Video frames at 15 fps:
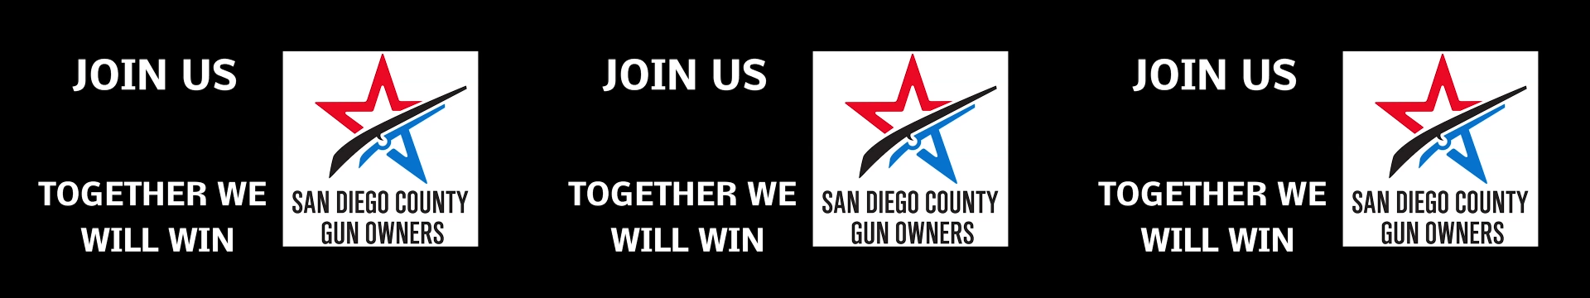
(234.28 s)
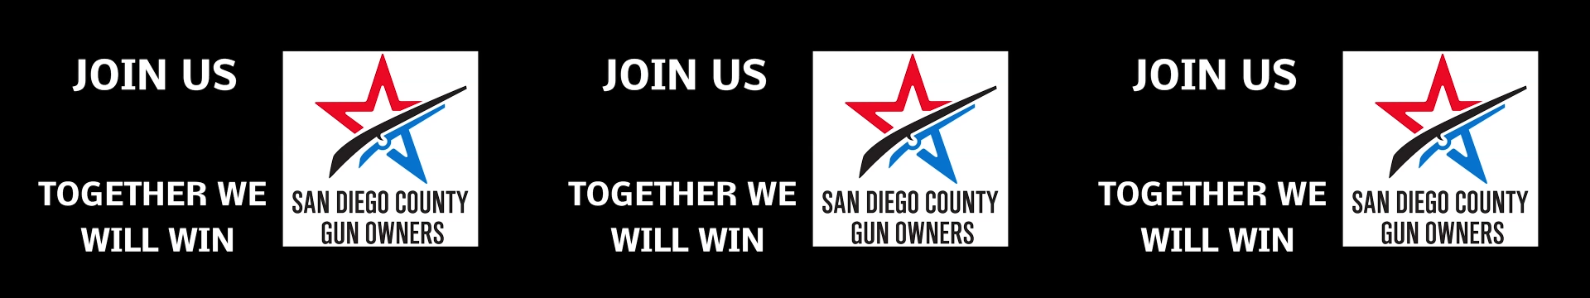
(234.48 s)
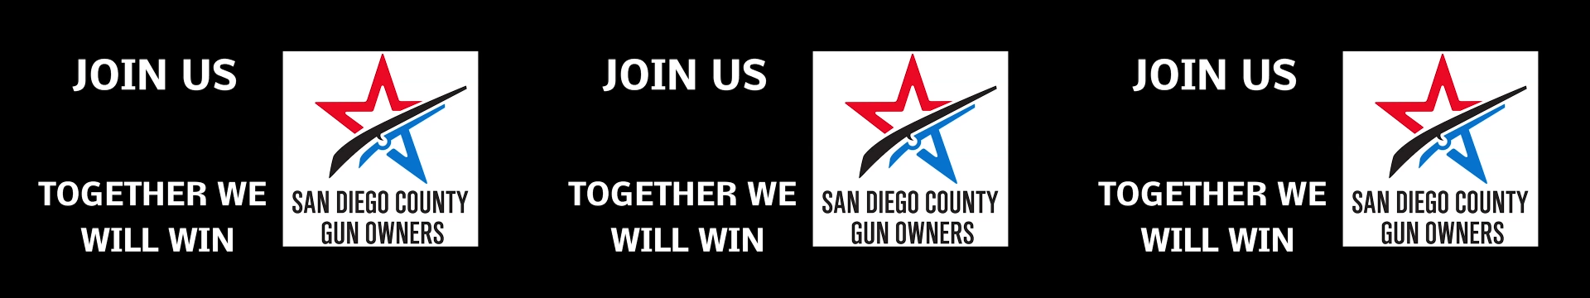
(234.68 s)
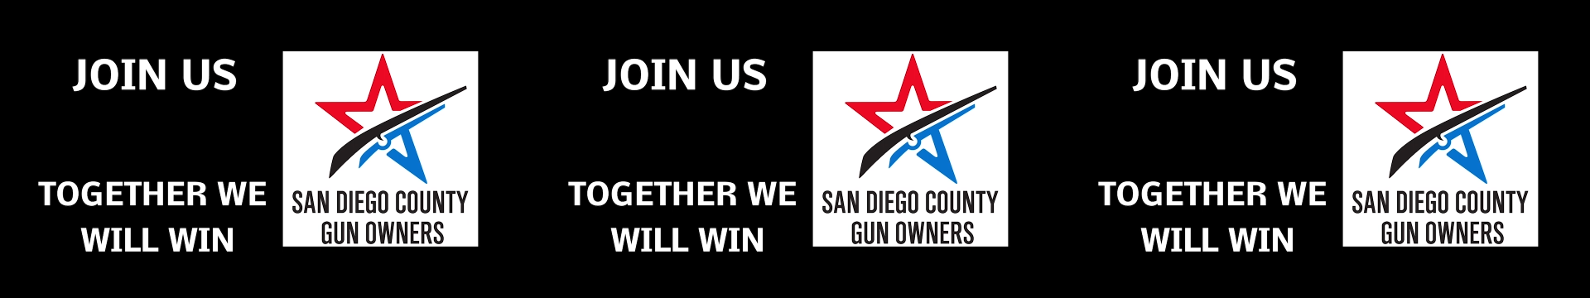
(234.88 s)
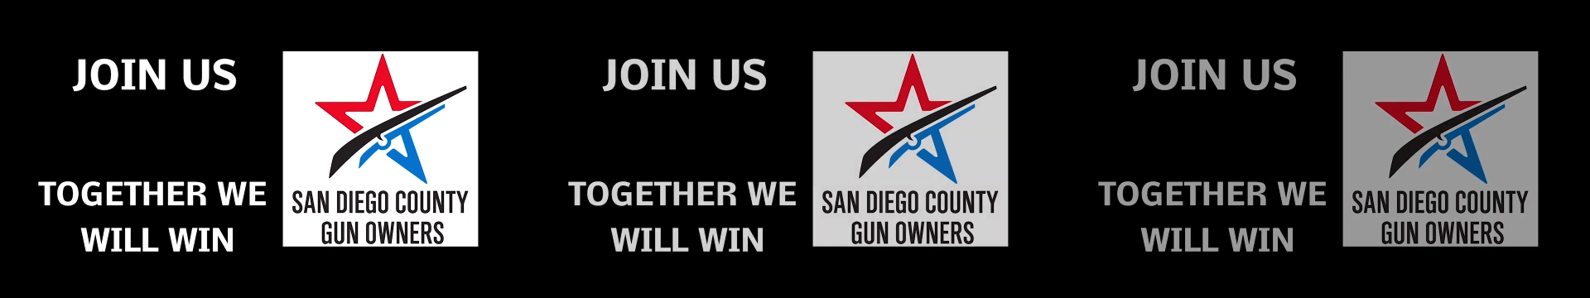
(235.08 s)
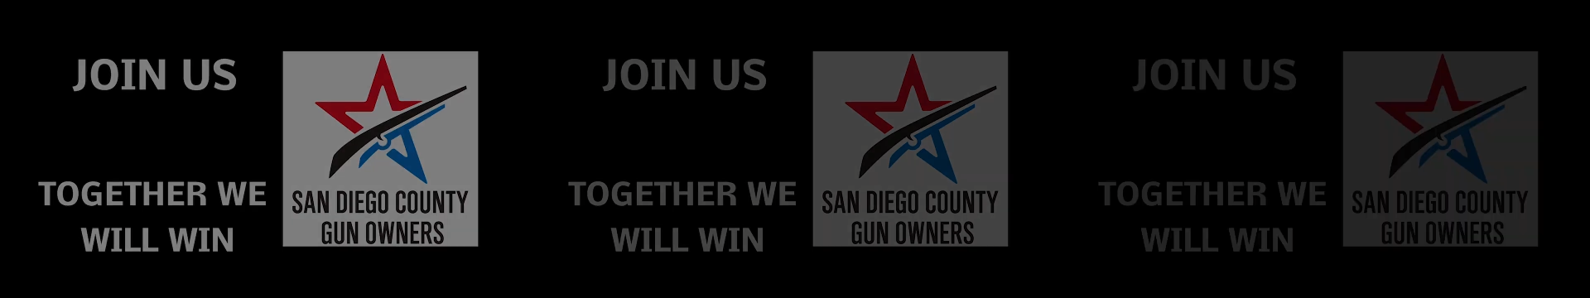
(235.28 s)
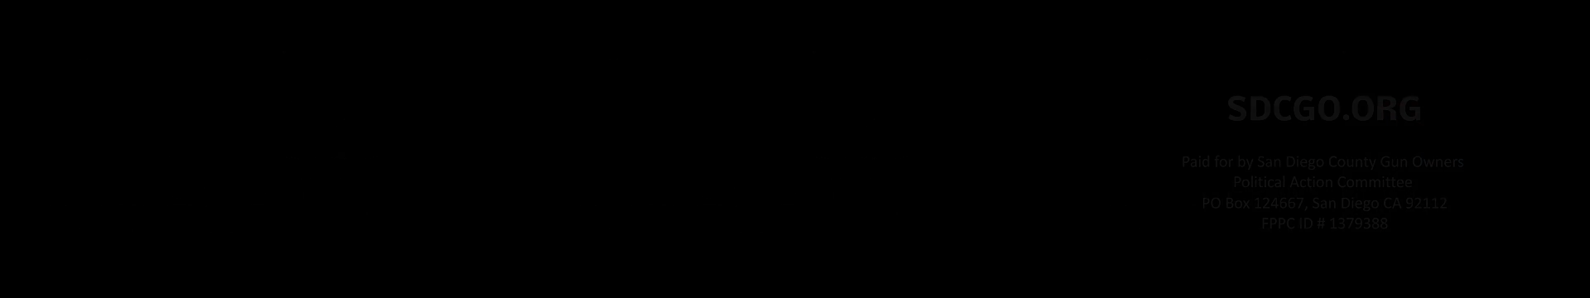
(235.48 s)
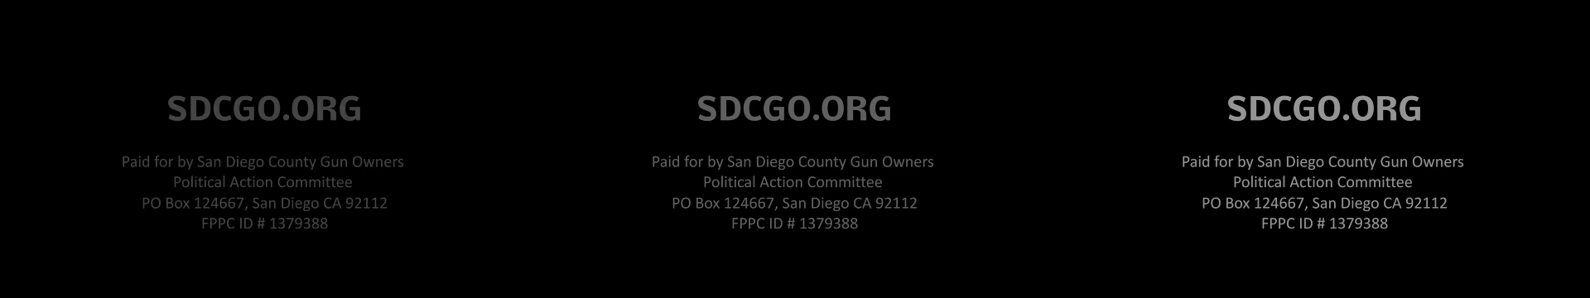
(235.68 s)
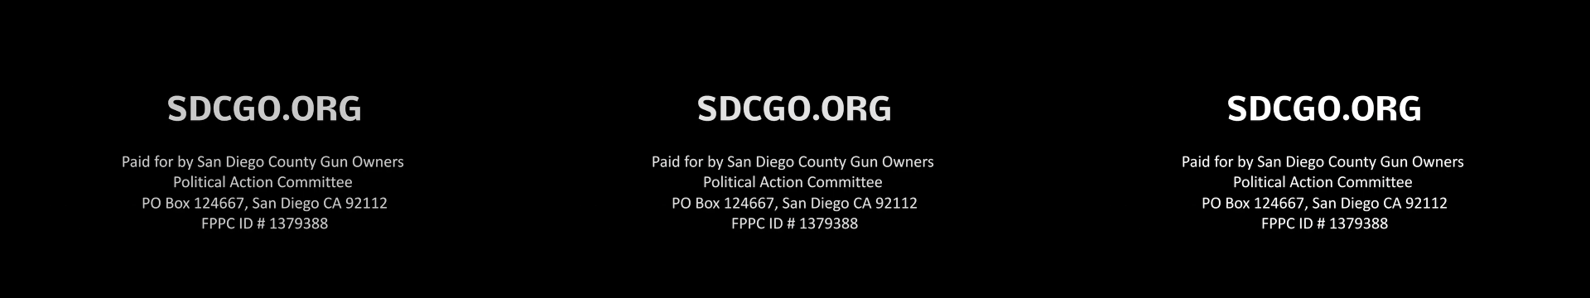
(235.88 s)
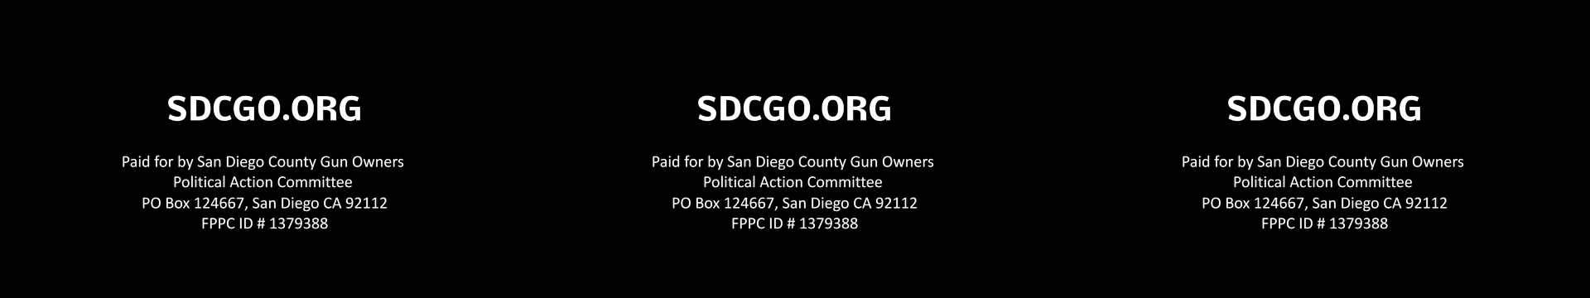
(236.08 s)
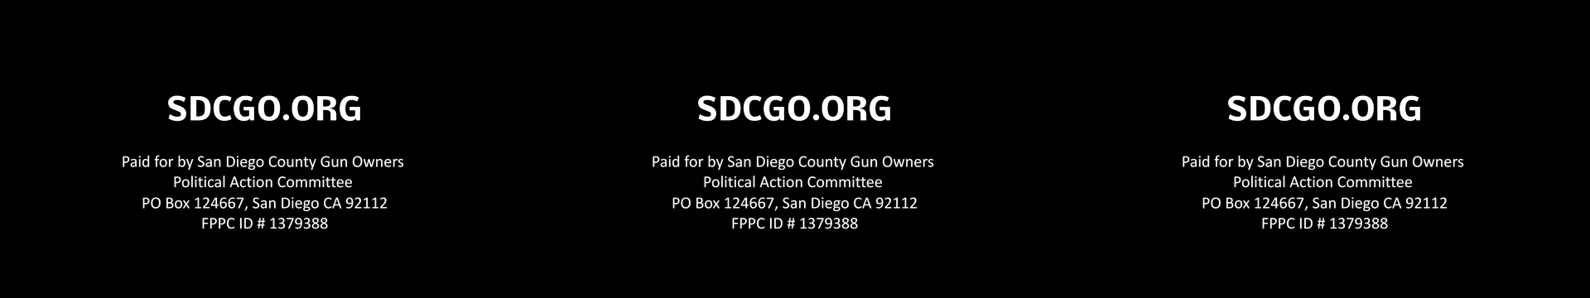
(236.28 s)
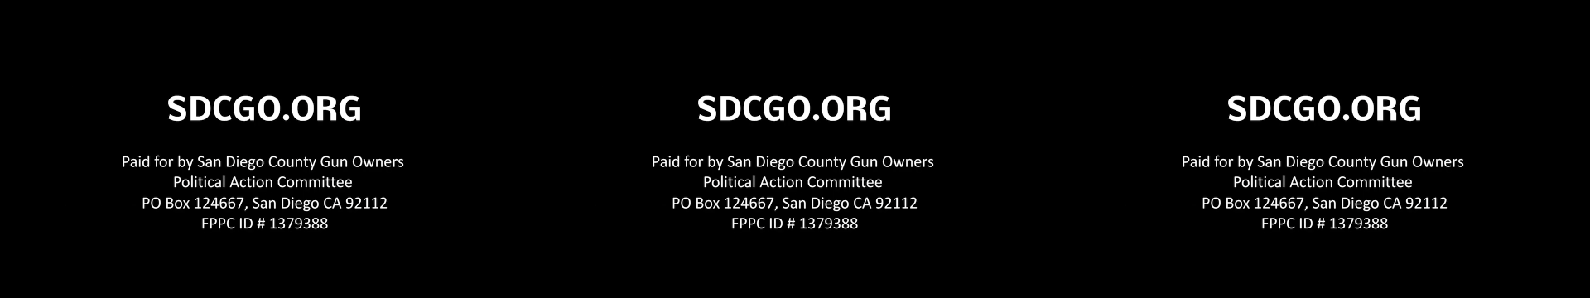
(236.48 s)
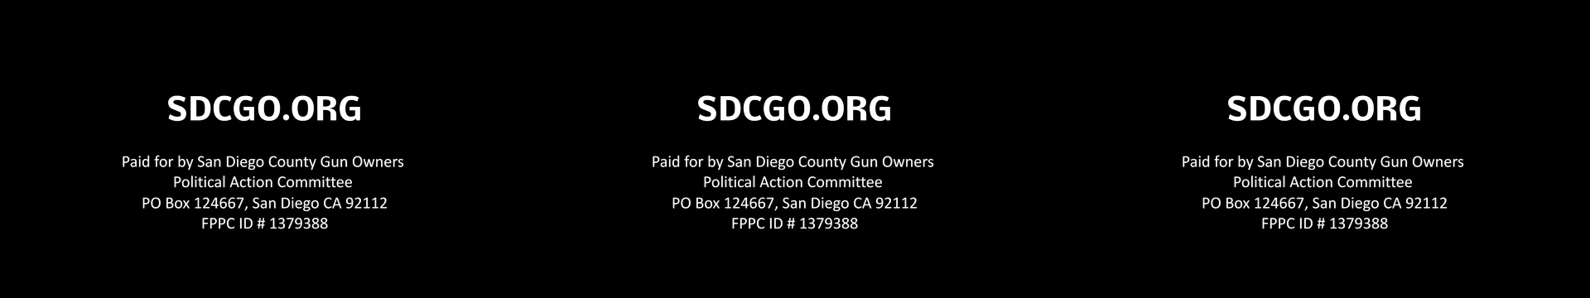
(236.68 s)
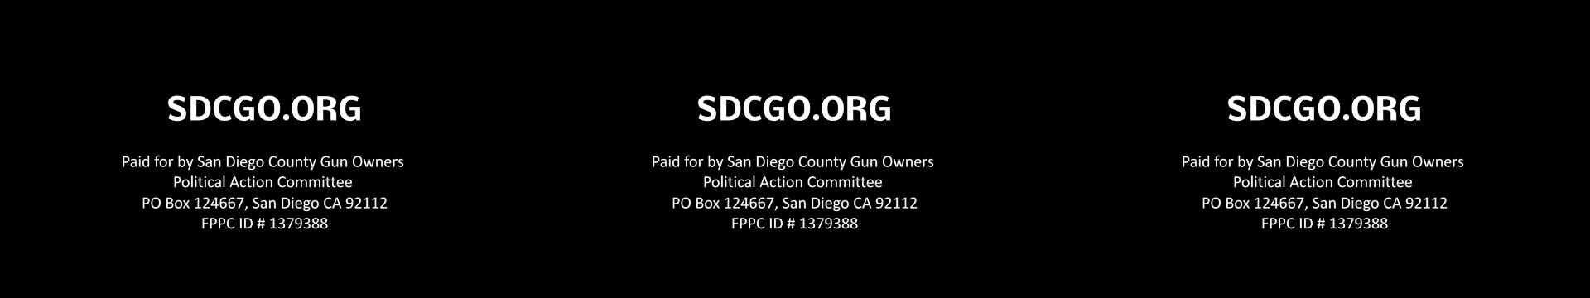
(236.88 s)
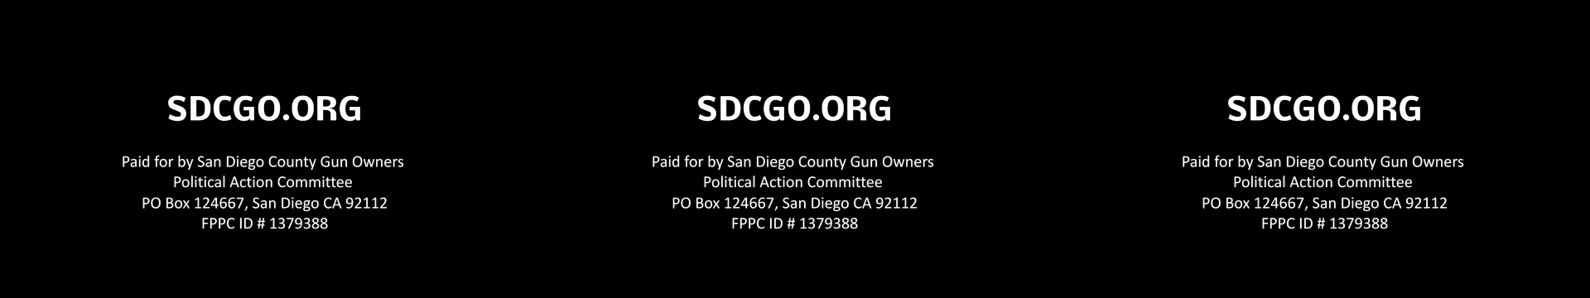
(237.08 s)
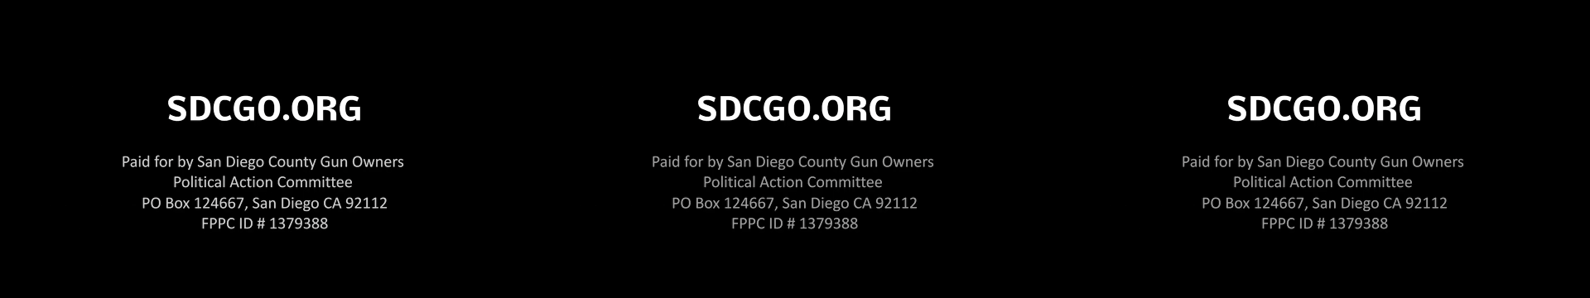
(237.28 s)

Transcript: Nobody's mouth can be seen.